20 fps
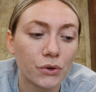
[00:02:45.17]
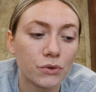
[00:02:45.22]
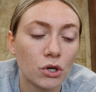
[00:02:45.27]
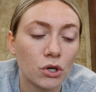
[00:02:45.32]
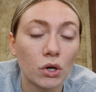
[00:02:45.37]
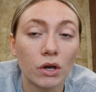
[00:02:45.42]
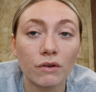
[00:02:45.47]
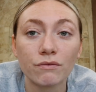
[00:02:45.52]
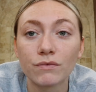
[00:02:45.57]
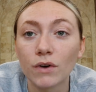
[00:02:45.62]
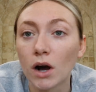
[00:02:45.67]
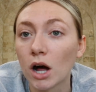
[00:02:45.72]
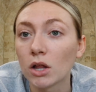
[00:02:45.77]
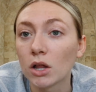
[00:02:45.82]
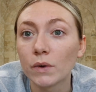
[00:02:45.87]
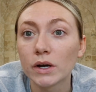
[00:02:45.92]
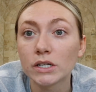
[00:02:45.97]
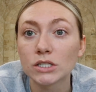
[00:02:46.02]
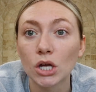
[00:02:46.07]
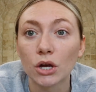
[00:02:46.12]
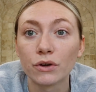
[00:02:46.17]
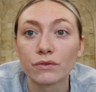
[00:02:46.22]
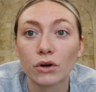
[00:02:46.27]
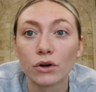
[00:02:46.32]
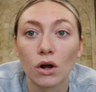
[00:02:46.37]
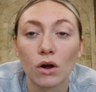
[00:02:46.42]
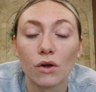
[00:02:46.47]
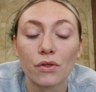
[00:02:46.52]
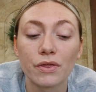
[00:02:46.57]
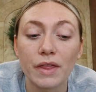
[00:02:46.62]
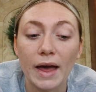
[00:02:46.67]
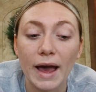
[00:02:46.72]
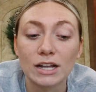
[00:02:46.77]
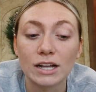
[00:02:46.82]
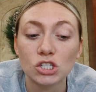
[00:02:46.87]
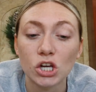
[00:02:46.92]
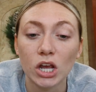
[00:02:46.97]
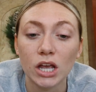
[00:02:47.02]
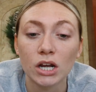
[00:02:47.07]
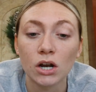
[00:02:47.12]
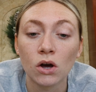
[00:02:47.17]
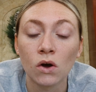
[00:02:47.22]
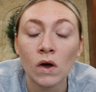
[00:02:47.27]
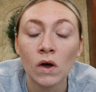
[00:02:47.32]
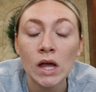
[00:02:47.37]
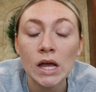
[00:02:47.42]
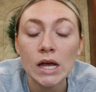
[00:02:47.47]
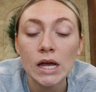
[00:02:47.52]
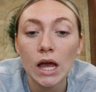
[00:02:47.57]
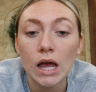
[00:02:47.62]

you can follow us over on that channel.